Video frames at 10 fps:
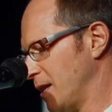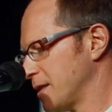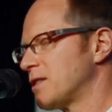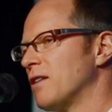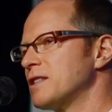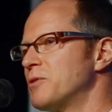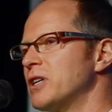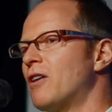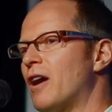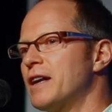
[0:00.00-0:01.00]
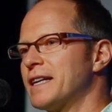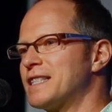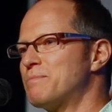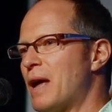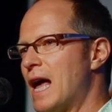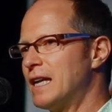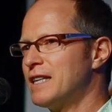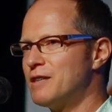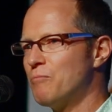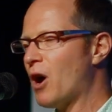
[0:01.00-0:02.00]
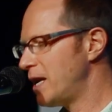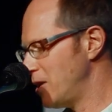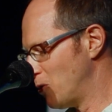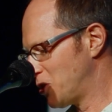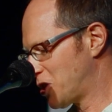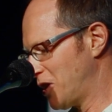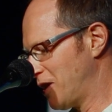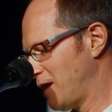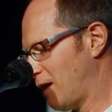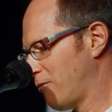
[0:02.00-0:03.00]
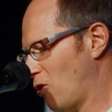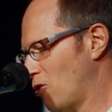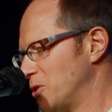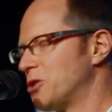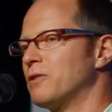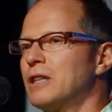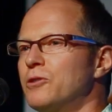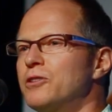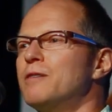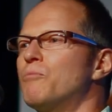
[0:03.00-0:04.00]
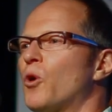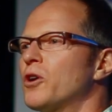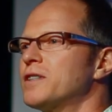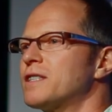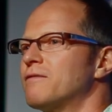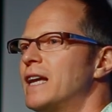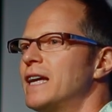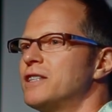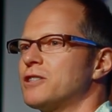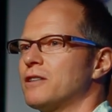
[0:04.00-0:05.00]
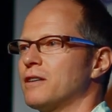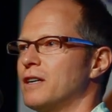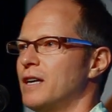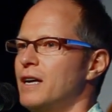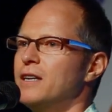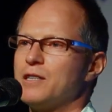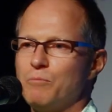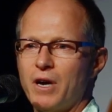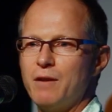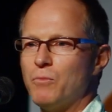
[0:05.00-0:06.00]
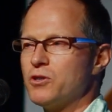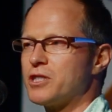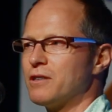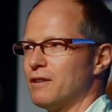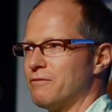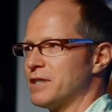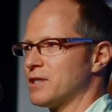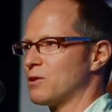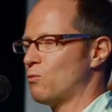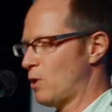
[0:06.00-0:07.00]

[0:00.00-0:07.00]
The Salisbury Garden expanded my notion of home to include the importance of nature to my emotional and physical